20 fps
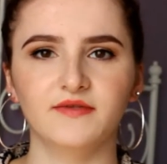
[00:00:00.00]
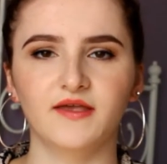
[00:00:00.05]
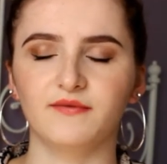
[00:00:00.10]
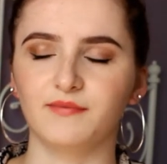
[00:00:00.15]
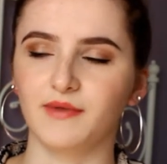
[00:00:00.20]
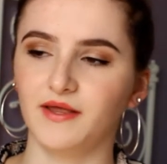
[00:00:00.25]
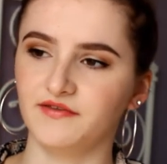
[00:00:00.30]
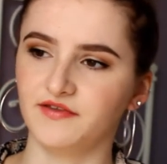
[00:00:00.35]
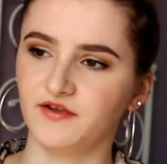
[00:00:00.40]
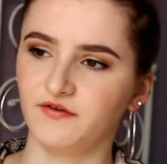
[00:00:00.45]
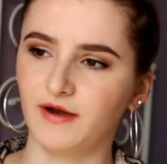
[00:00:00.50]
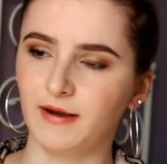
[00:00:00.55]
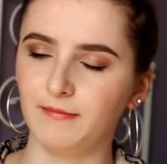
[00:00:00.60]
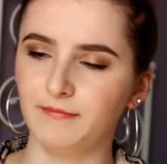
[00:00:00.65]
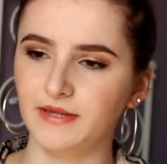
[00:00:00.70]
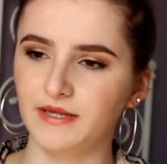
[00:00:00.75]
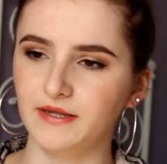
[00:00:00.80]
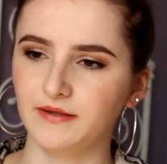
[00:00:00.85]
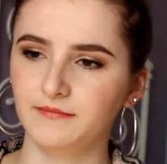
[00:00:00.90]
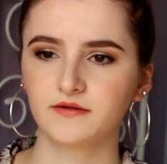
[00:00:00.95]
as well as
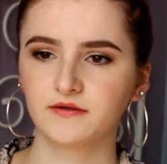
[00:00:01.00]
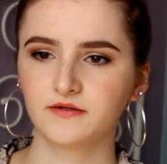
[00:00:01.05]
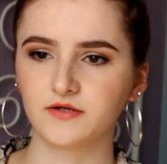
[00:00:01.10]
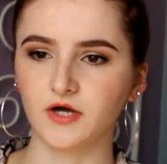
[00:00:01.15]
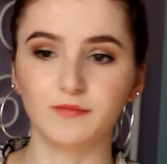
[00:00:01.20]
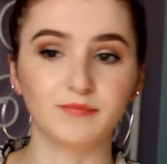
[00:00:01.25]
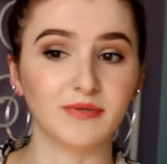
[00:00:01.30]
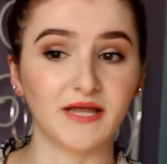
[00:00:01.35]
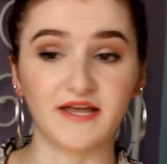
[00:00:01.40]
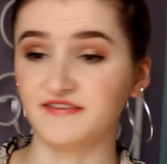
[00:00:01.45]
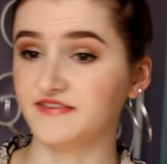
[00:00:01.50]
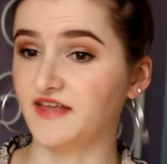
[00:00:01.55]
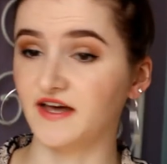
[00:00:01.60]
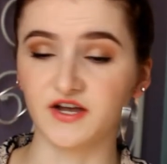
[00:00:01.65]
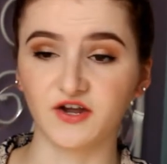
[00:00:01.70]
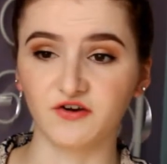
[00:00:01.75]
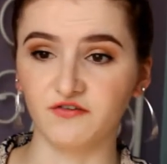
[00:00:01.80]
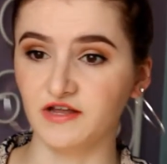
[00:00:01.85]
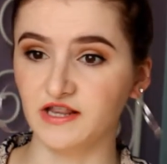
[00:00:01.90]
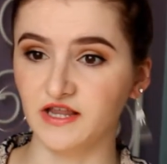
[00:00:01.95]
Harambe. God bless
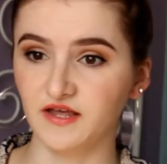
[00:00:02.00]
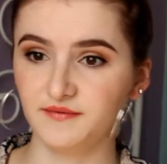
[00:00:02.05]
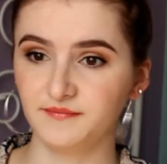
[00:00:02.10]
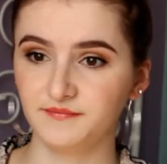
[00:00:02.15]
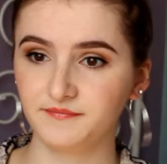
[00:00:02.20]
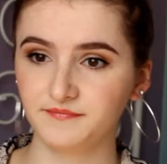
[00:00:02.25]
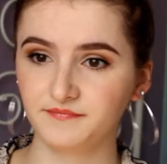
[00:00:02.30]
that gorilla.